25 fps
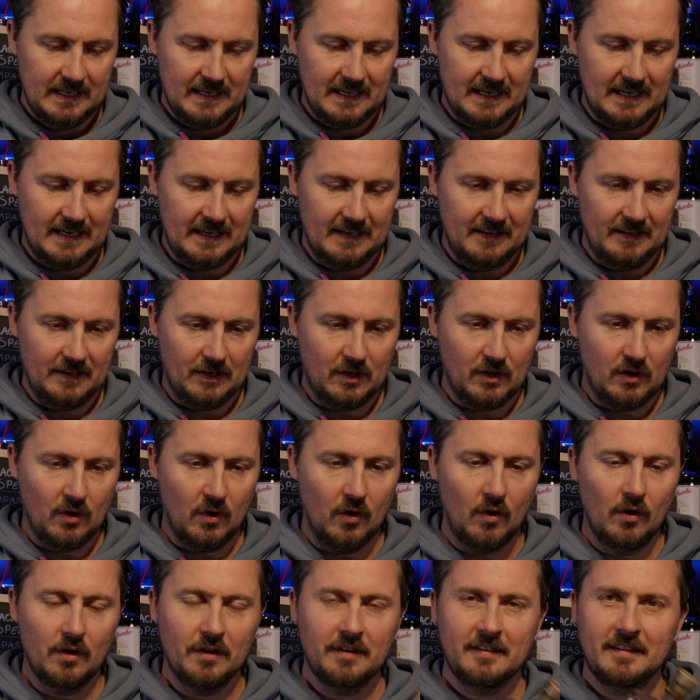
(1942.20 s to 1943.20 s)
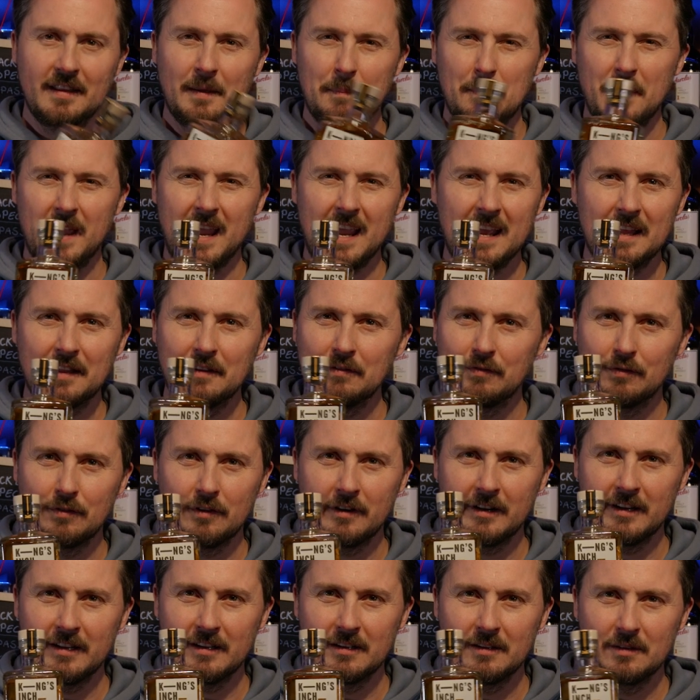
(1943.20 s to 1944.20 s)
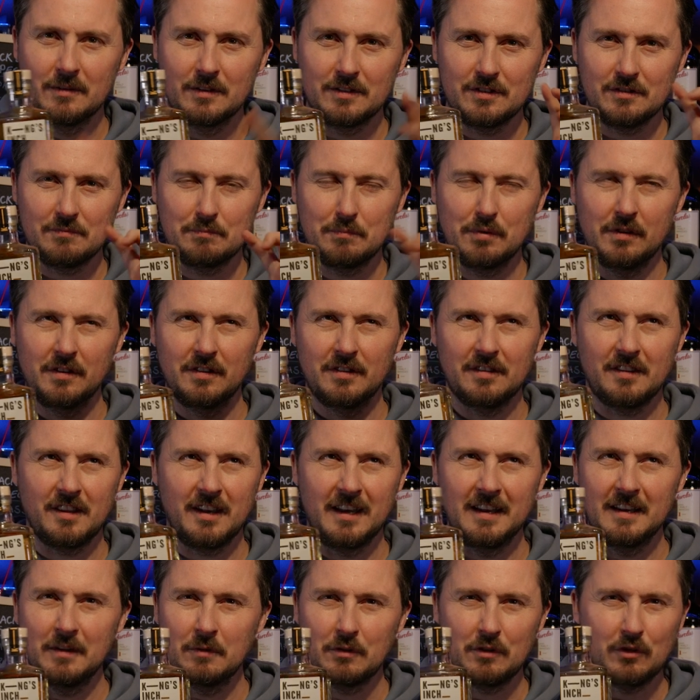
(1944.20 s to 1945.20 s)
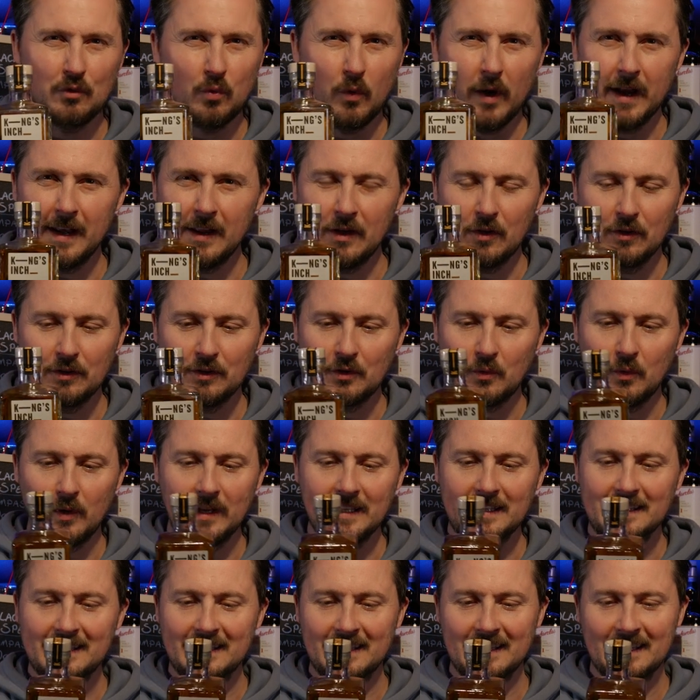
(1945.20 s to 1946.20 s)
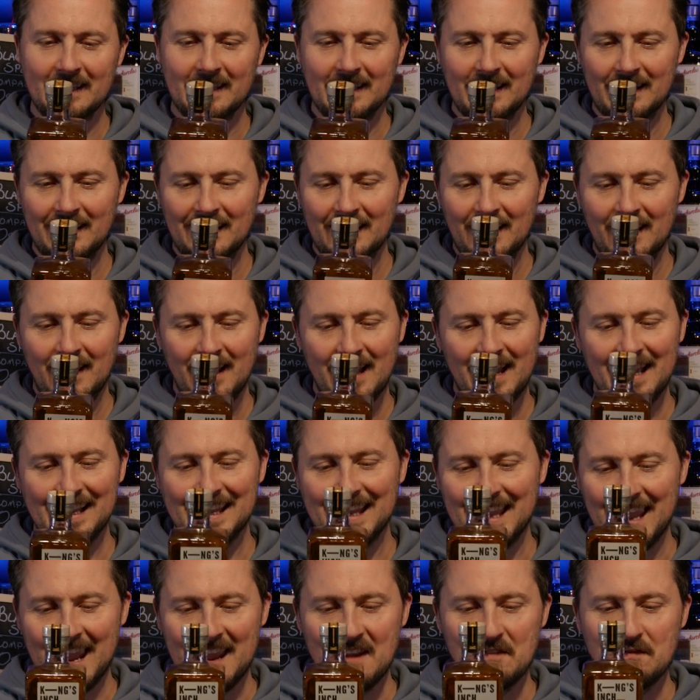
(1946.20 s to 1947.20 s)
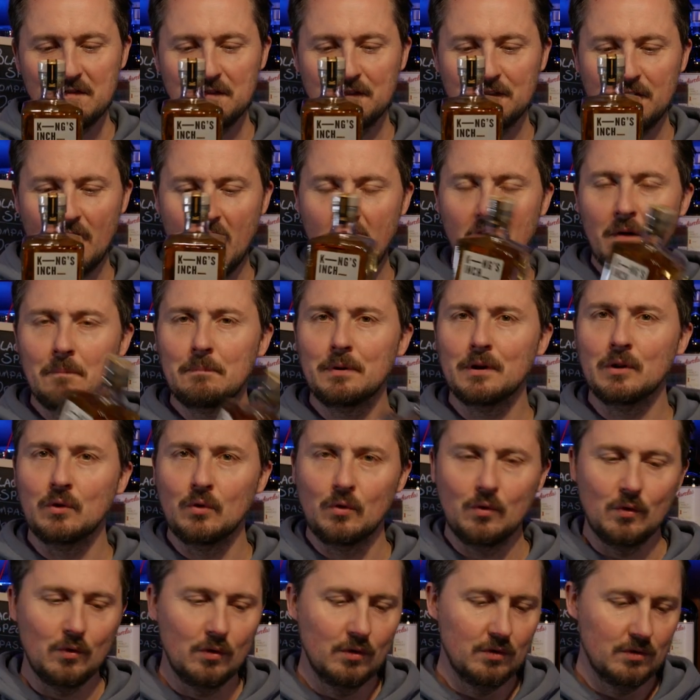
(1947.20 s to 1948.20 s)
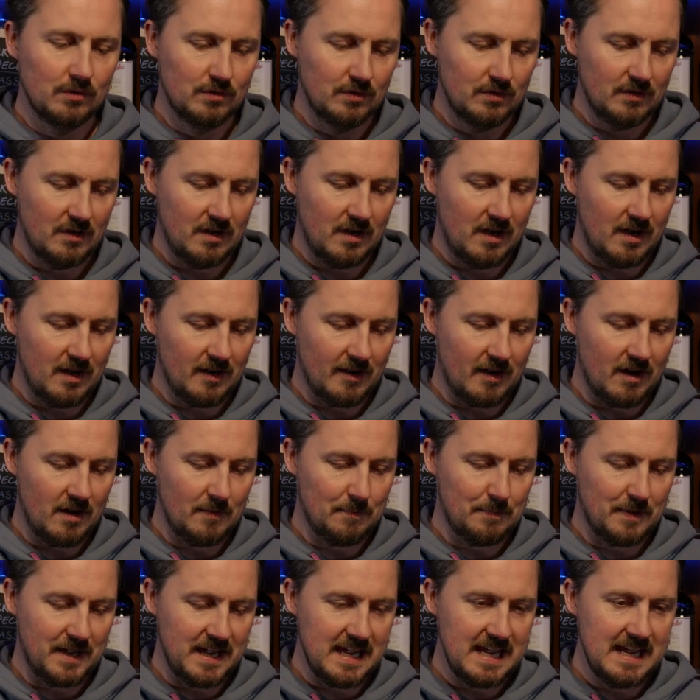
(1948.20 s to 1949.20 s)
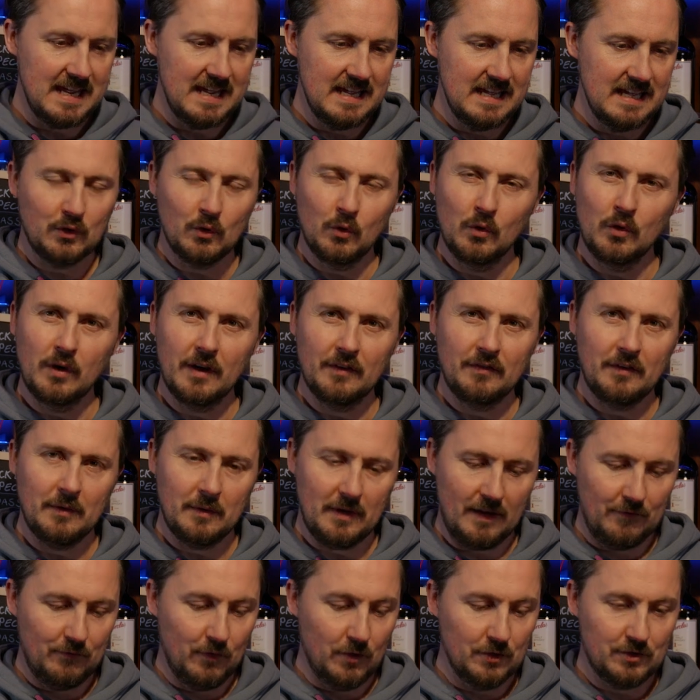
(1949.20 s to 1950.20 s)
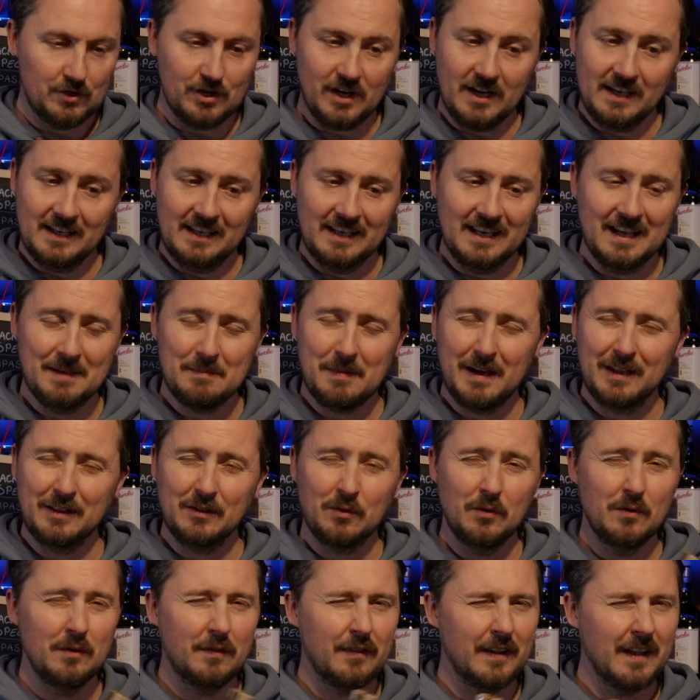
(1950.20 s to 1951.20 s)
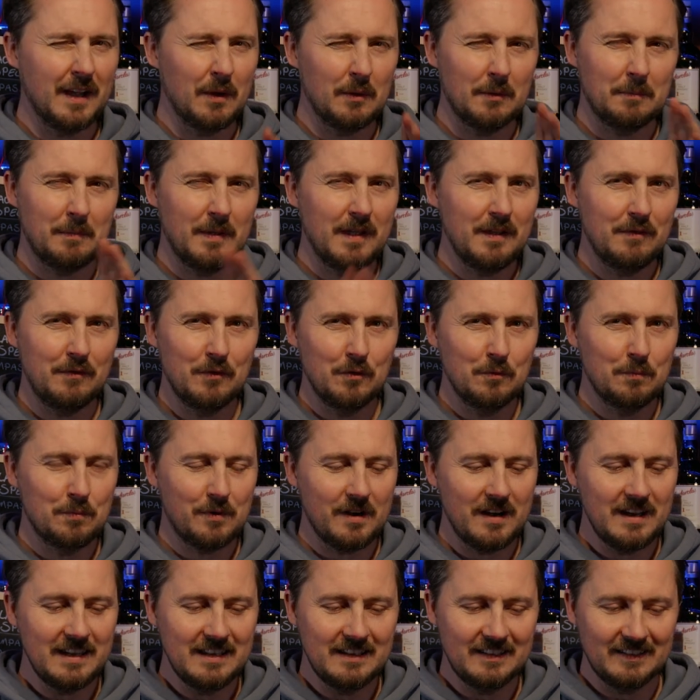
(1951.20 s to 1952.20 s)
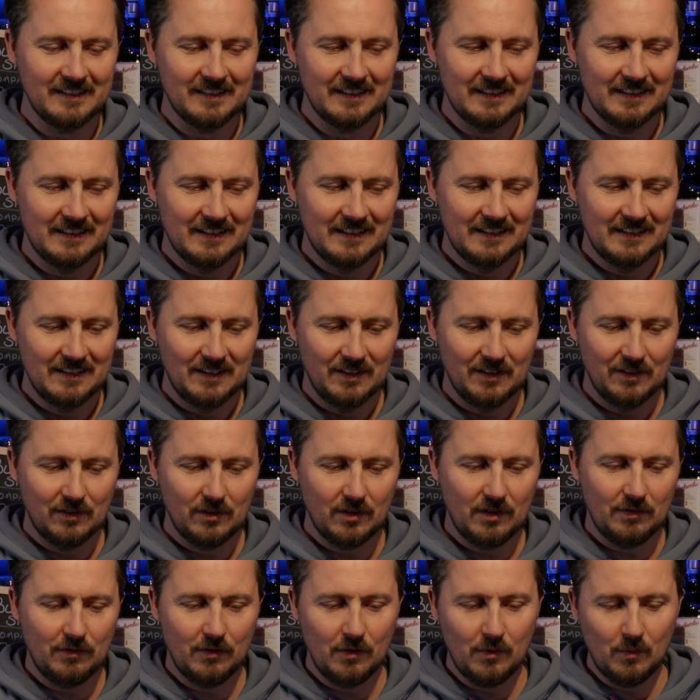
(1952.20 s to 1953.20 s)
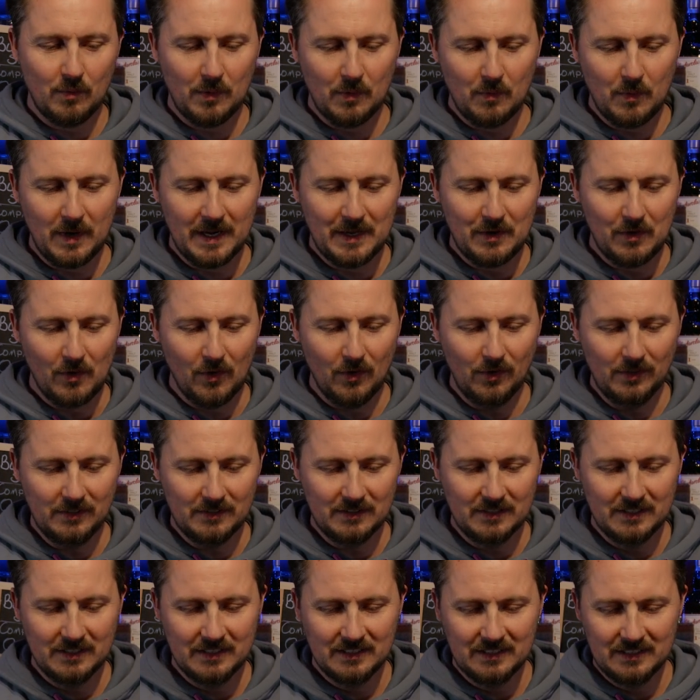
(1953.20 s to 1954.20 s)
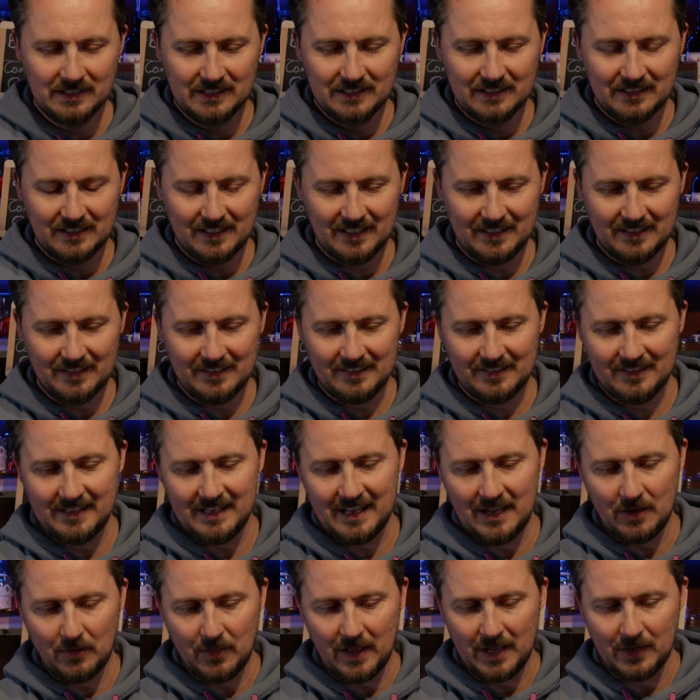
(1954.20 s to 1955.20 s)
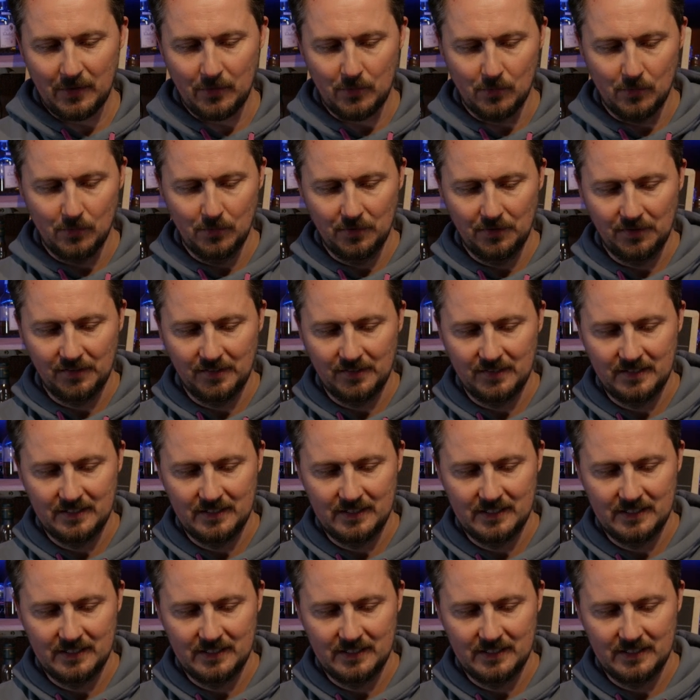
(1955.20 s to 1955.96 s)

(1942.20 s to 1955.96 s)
and at the cost I paid for it, which I've put on screen, it was 20 odd quid. Again, far below RRP. Don't know if I've not tried it yet, but I don't think I would pay full price. So I thought, well, why not? Let's see how that goes.